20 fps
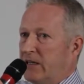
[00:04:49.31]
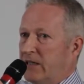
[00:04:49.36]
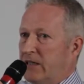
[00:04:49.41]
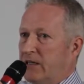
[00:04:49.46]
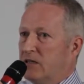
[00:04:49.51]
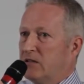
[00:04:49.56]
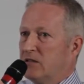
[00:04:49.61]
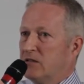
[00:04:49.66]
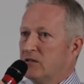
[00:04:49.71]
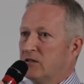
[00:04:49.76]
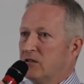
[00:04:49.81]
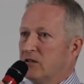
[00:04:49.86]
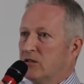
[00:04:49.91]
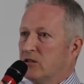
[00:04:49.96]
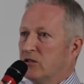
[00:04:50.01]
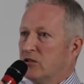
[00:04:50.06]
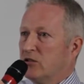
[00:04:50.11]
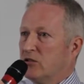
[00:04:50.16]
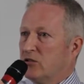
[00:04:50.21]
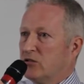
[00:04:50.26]
England
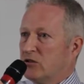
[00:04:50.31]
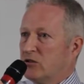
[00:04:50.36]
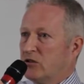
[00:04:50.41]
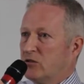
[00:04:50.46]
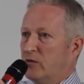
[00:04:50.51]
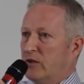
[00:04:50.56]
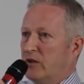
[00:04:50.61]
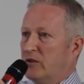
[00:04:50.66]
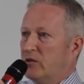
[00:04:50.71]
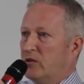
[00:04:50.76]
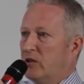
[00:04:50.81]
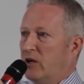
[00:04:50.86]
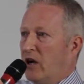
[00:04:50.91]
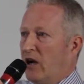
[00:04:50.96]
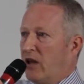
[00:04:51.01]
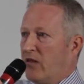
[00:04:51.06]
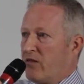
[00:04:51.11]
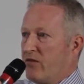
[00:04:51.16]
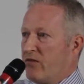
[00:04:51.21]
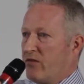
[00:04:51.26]
not so well,
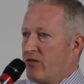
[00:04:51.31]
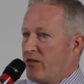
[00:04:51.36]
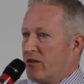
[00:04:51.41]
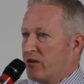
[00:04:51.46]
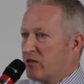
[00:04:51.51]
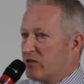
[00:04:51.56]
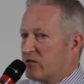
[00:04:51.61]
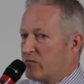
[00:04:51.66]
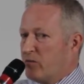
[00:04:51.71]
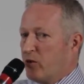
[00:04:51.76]
and that's